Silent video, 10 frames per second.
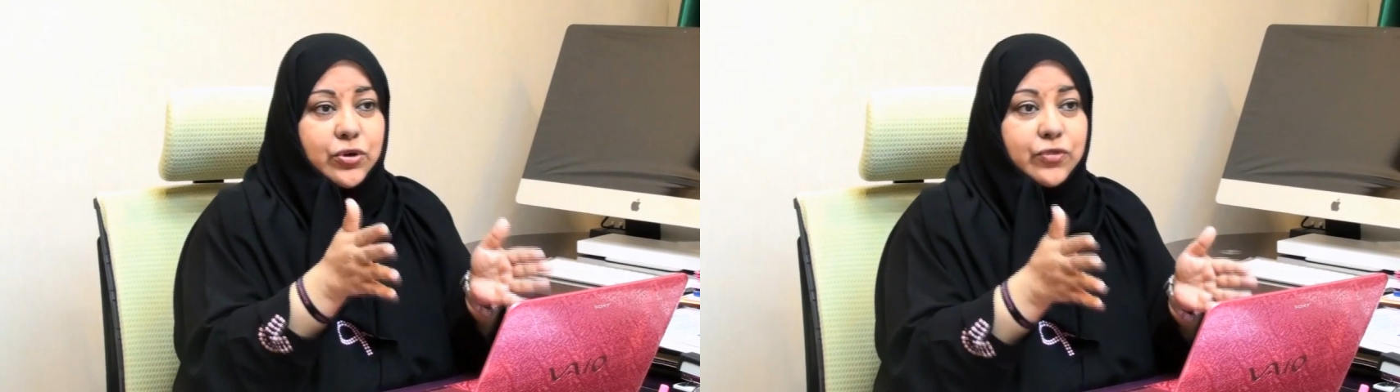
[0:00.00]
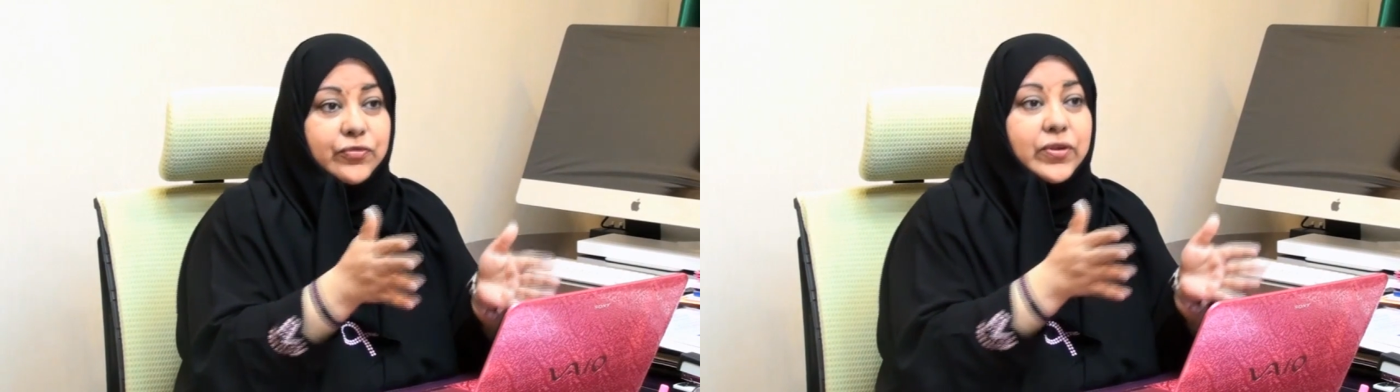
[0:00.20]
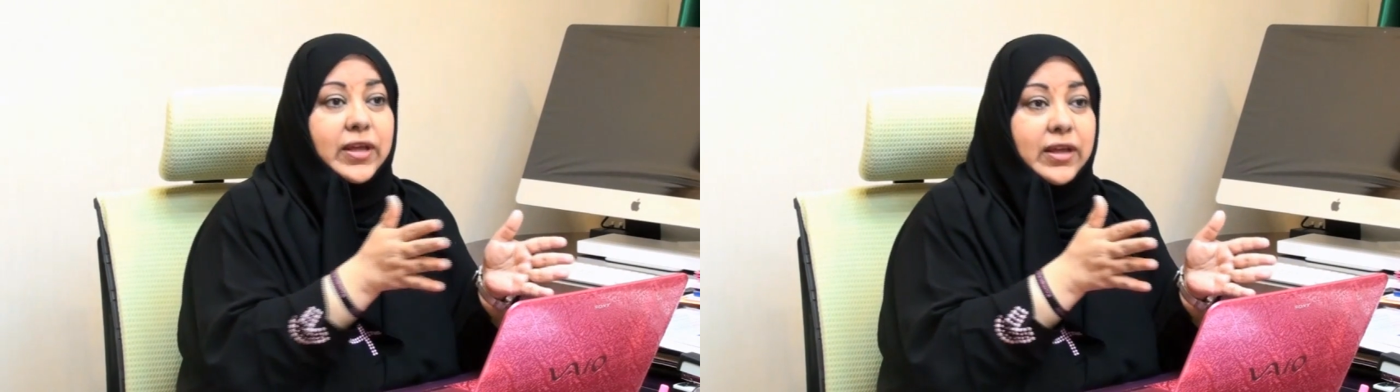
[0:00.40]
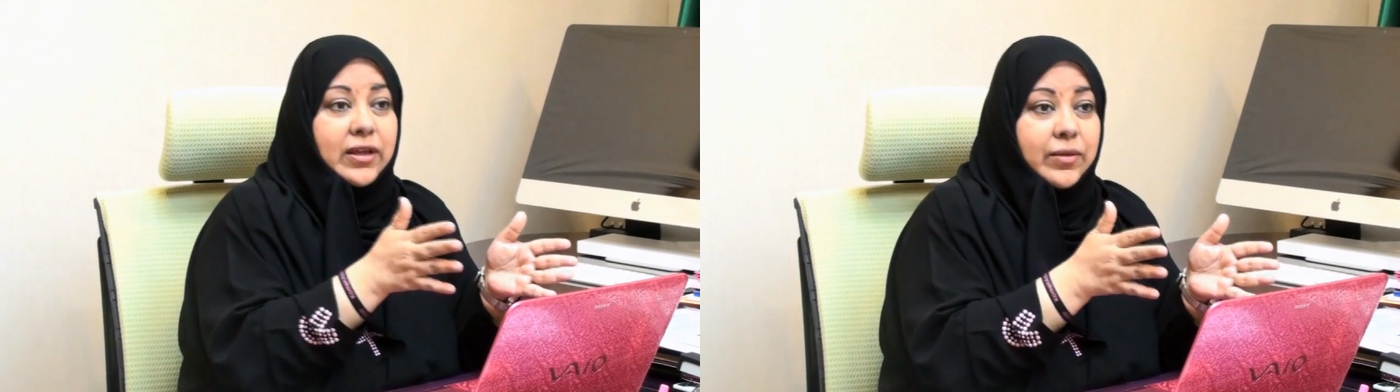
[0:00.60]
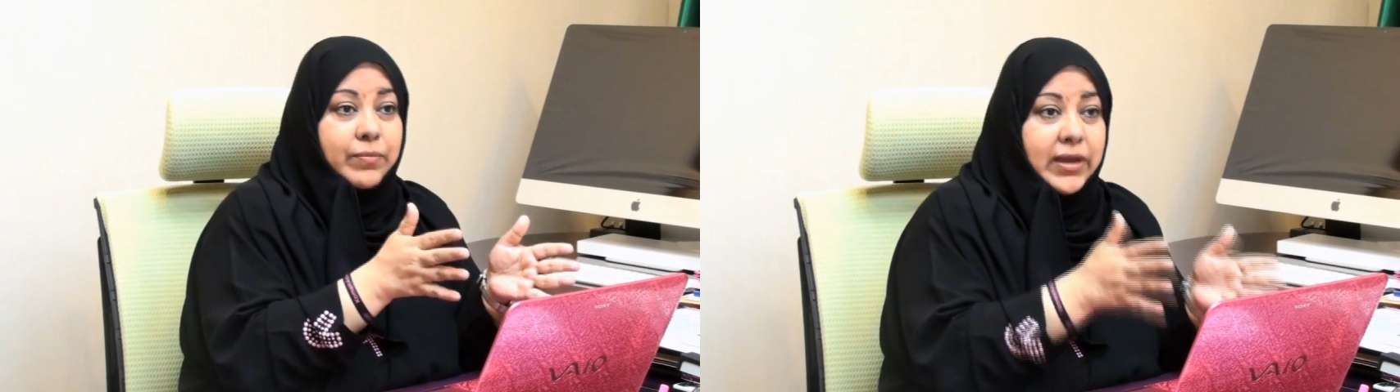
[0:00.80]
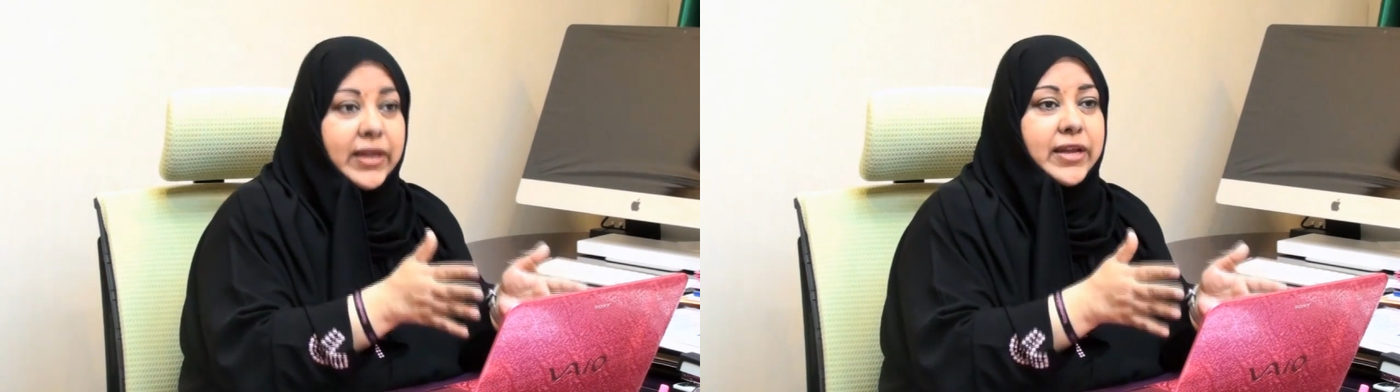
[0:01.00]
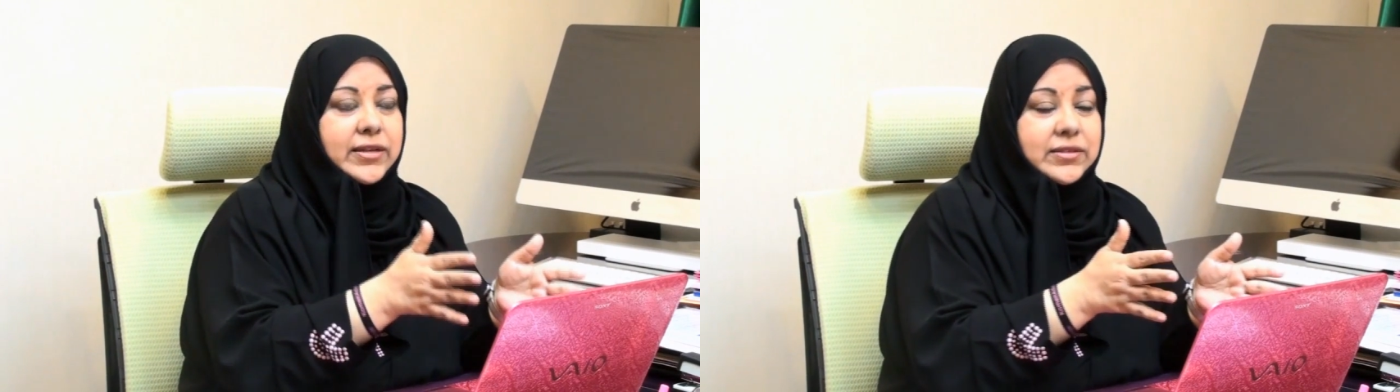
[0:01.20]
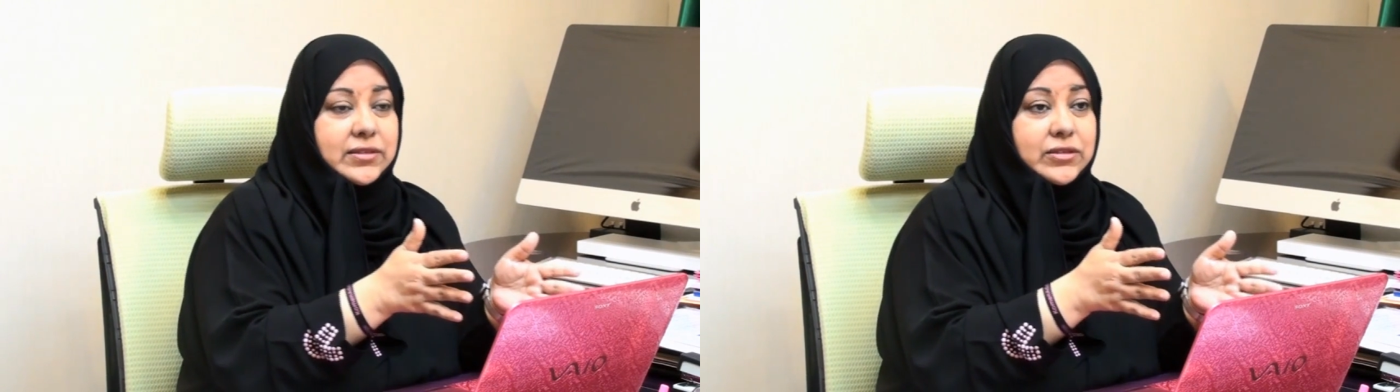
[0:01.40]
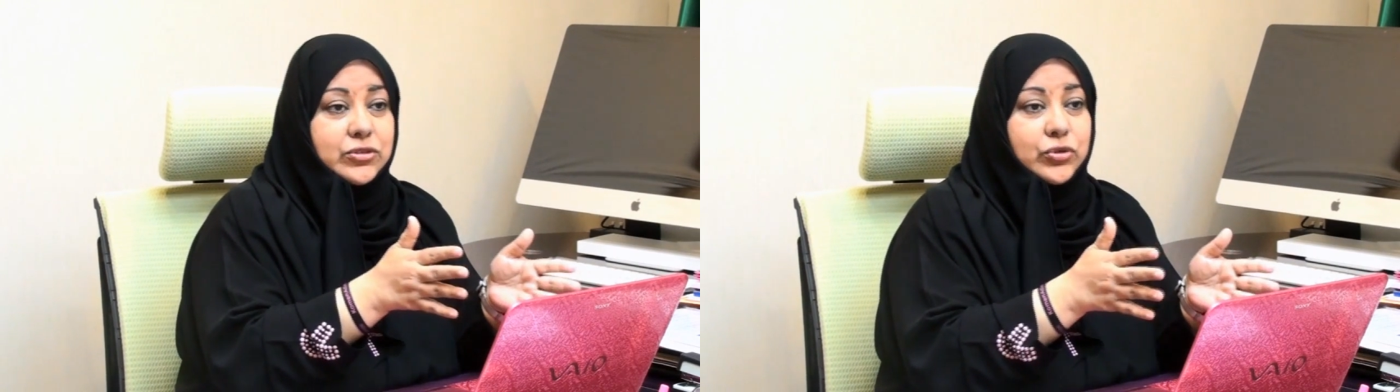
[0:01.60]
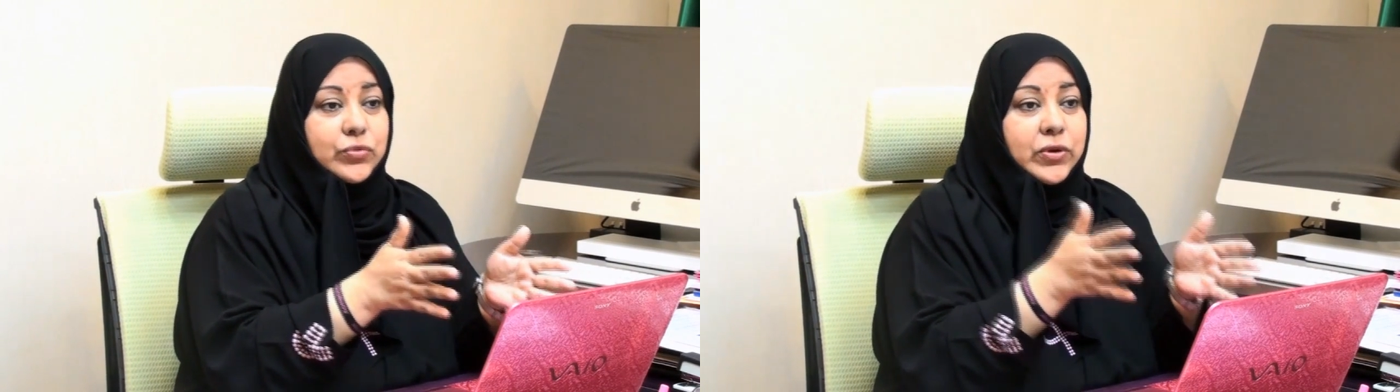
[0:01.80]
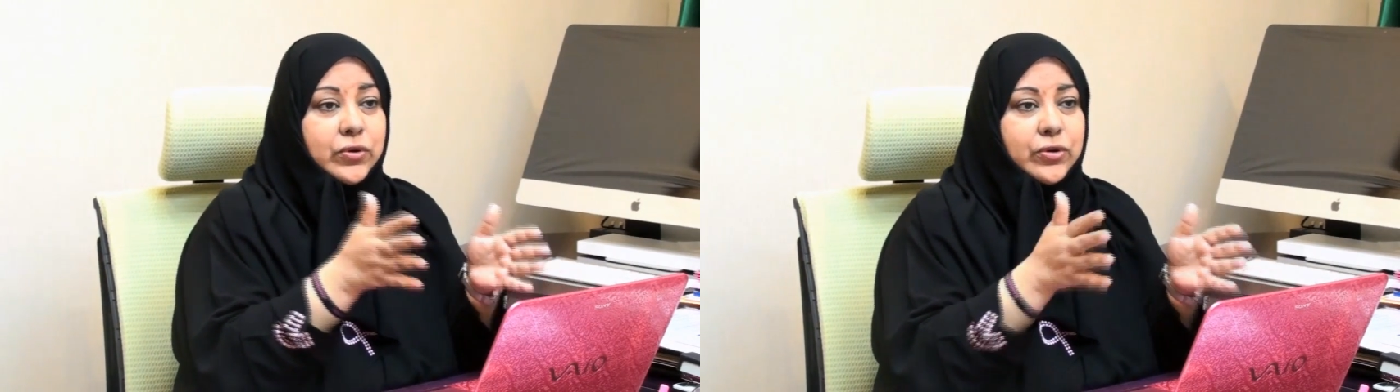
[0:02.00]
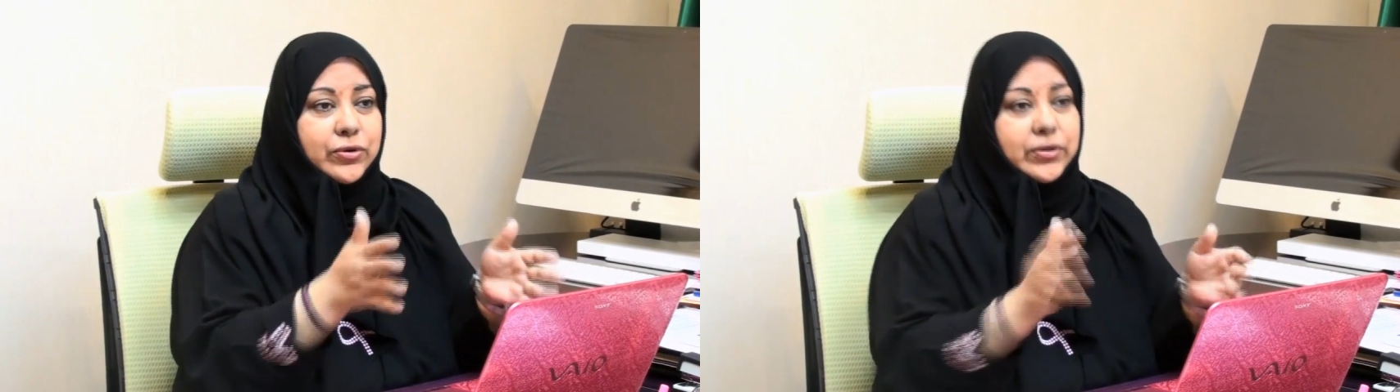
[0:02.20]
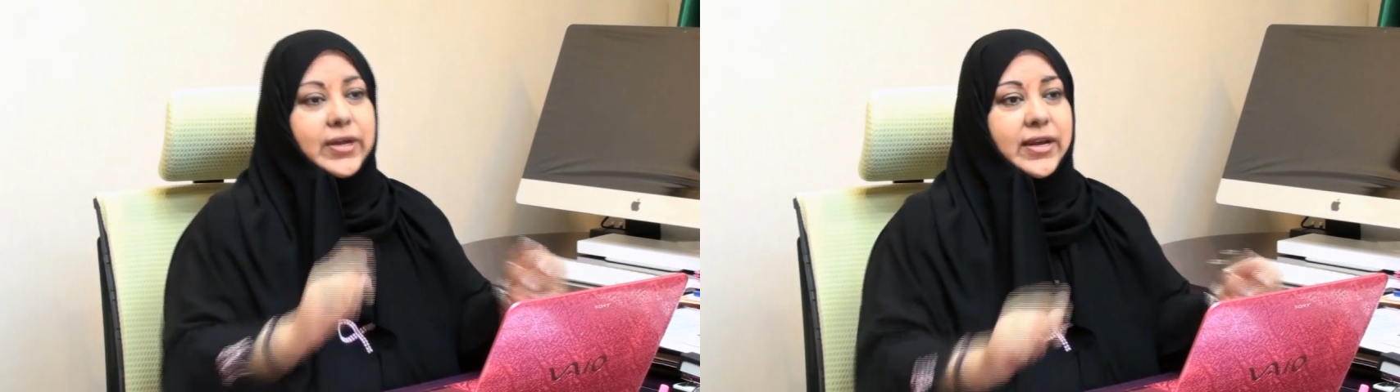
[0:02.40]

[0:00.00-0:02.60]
of malignant tumor or